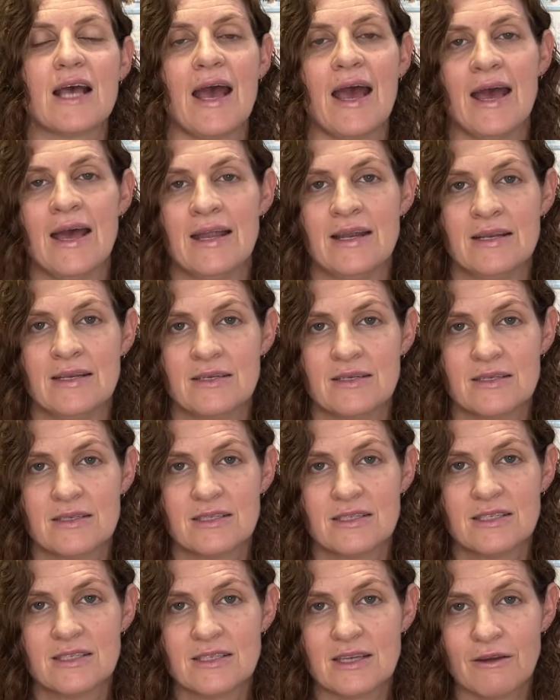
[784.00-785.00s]
and
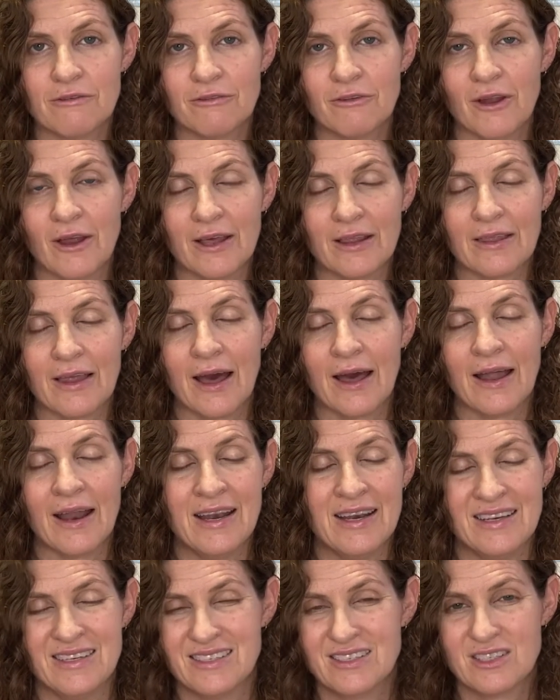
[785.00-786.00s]
stuff like that,
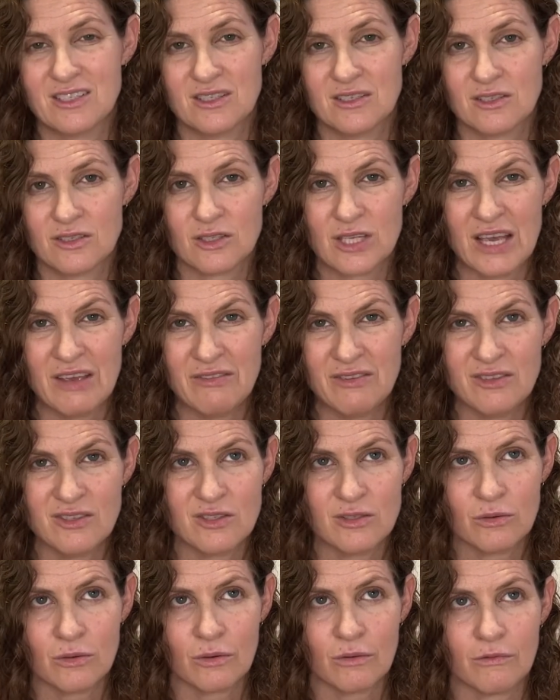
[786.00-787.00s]
and even
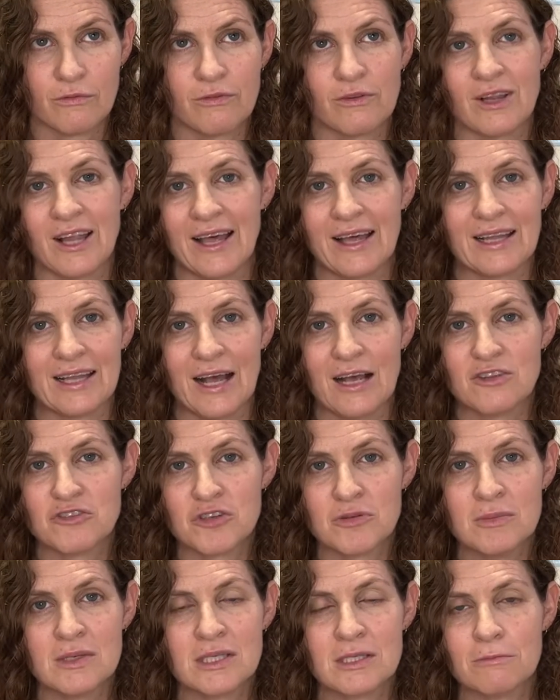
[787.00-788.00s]
sort of like
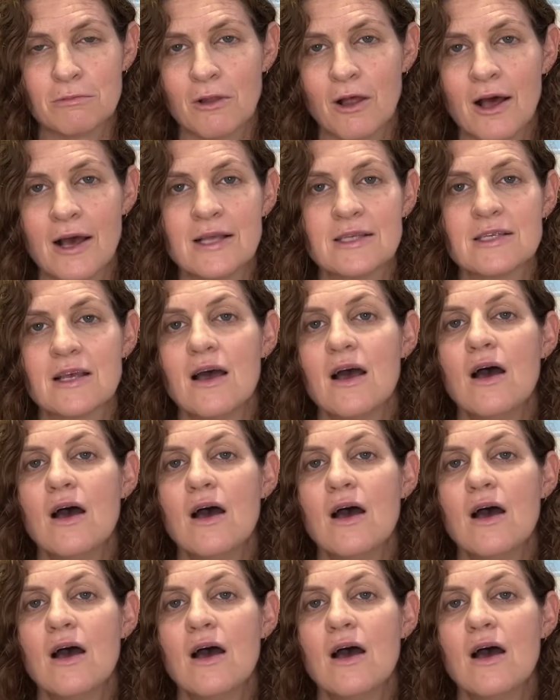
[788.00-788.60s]
classroomy supplies.